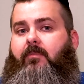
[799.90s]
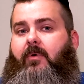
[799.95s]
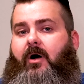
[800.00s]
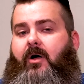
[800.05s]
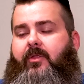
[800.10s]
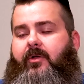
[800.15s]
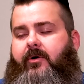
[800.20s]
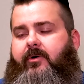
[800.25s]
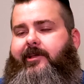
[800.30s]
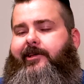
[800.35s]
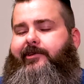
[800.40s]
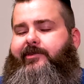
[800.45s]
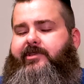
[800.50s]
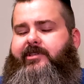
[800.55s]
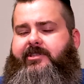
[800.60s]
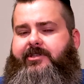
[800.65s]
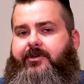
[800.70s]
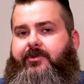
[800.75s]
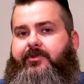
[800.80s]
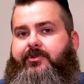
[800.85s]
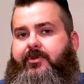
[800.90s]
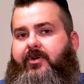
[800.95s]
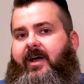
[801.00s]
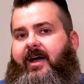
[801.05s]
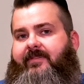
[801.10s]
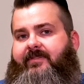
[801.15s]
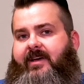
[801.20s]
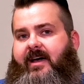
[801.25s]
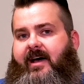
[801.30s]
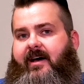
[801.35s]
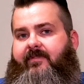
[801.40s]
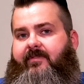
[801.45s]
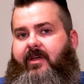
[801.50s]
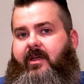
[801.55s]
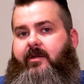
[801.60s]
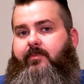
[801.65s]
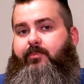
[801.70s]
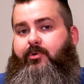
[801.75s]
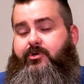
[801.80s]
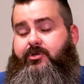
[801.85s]
although you still do have to have
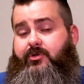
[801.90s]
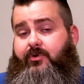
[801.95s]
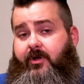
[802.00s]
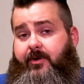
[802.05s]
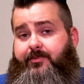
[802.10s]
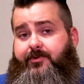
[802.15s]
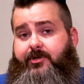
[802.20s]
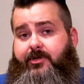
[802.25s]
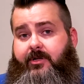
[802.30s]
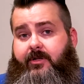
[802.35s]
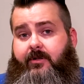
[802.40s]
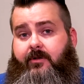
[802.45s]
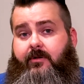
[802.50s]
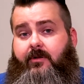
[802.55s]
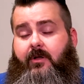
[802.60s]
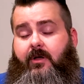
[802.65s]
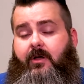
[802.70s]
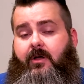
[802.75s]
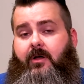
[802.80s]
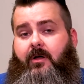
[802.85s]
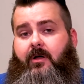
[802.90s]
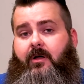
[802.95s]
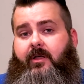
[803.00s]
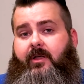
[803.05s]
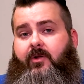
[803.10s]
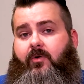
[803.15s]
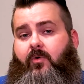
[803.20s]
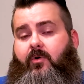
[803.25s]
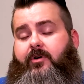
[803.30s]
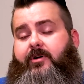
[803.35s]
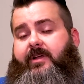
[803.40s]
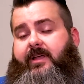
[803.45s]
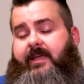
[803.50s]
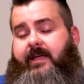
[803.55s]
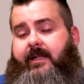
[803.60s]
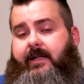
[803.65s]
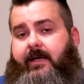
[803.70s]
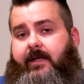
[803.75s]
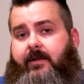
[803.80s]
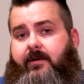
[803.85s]
a prescription in order to
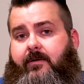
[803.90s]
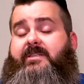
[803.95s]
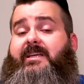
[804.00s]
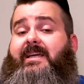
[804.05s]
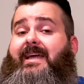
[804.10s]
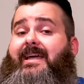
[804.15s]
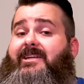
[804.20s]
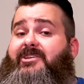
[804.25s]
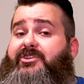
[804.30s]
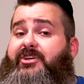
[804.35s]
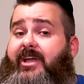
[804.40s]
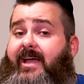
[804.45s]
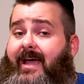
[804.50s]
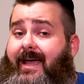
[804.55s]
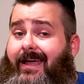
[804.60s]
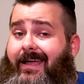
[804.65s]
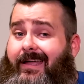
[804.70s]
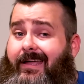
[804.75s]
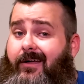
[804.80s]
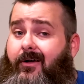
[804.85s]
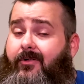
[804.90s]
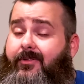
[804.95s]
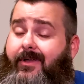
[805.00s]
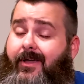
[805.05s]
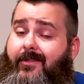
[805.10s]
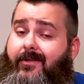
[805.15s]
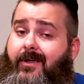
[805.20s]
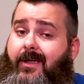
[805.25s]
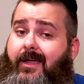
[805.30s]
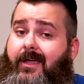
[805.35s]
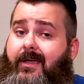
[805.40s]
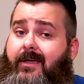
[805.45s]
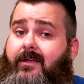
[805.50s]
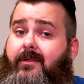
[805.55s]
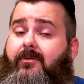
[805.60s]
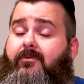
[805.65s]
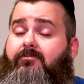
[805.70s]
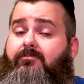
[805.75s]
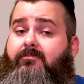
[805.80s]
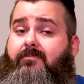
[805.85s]
get it. DHEA, on the other
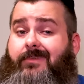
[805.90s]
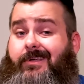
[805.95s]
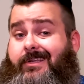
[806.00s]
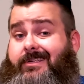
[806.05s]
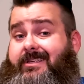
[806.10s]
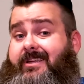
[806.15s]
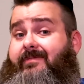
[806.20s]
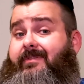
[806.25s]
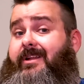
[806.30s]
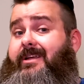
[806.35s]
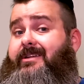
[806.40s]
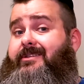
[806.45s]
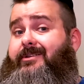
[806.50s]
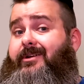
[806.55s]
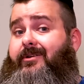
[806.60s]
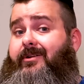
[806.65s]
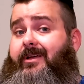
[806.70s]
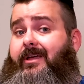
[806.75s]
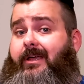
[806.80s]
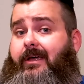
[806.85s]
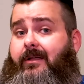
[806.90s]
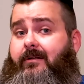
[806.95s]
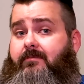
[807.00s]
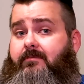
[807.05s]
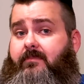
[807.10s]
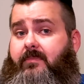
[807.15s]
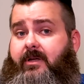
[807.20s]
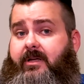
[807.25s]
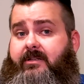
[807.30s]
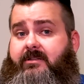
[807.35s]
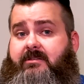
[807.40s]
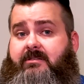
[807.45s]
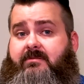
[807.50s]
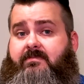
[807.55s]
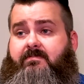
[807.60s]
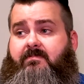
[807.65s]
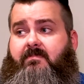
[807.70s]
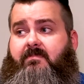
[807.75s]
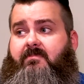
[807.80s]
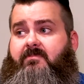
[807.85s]
hand, is even easier to get.
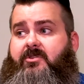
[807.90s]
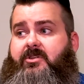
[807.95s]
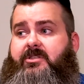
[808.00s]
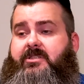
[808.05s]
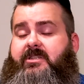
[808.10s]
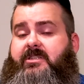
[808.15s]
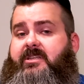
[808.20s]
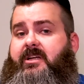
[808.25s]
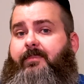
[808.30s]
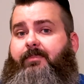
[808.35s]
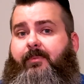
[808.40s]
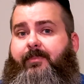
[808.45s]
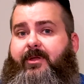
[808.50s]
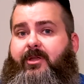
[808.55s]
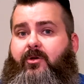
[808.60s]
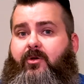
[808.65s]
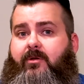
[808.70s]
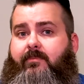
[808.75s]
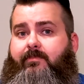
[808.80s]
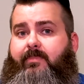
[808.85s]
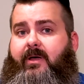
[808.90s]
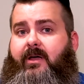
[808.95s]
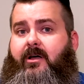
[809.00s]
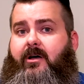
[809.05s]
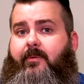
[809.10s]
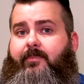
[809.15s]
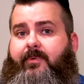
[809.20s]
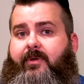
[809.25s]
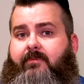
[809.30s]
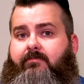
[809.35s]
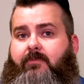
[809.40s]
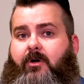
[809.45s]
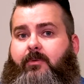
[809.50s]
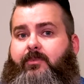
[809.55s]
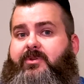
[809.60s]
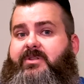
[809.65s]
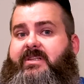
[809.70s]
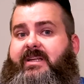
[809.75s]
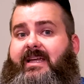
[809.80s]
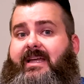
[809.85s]
It's just a supplement you can pick up at
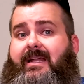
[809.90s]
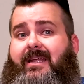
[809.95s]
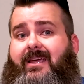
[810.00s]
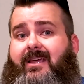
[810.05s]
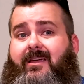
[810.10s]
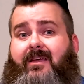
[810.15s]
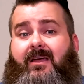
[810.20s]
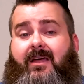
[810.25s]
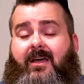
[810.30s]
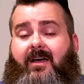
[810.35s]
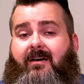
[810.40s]
almost any